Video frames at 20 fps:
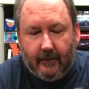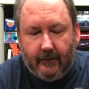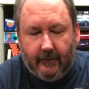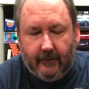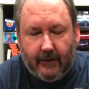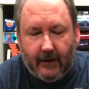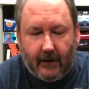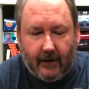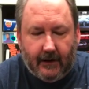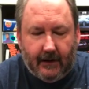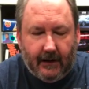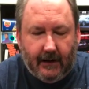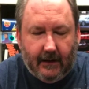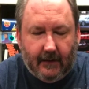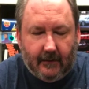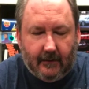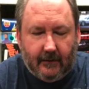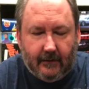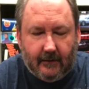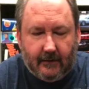Very
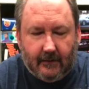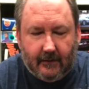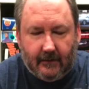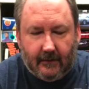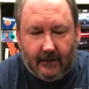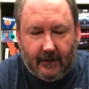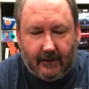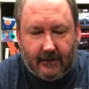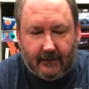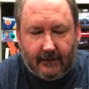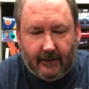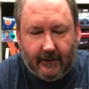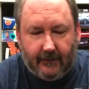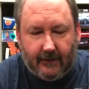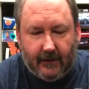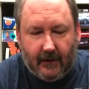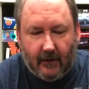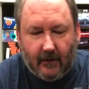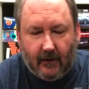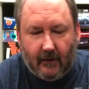neat. A lot of
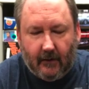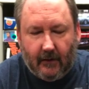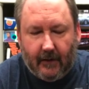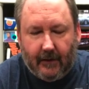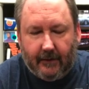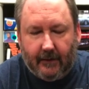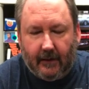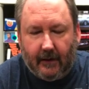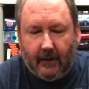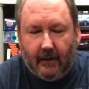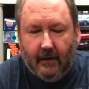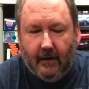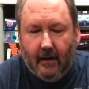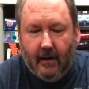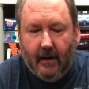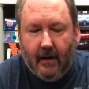stuff there around the